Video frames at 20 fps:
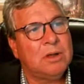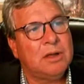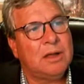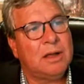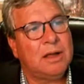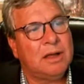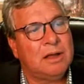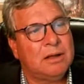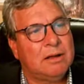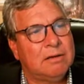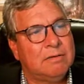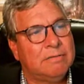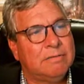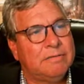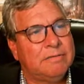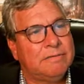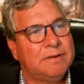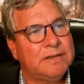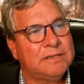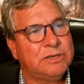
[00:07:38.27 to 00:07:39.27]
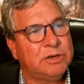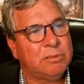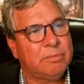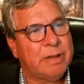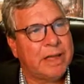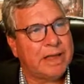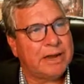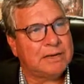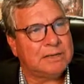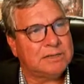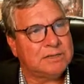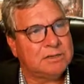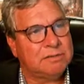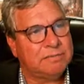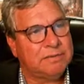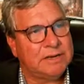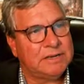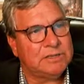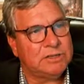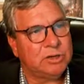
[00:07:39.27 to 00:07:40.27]
of V0 minus to
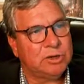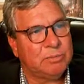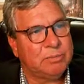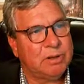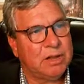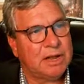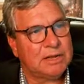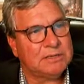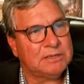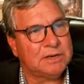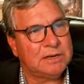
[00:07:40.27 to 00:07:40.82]
V0 plus.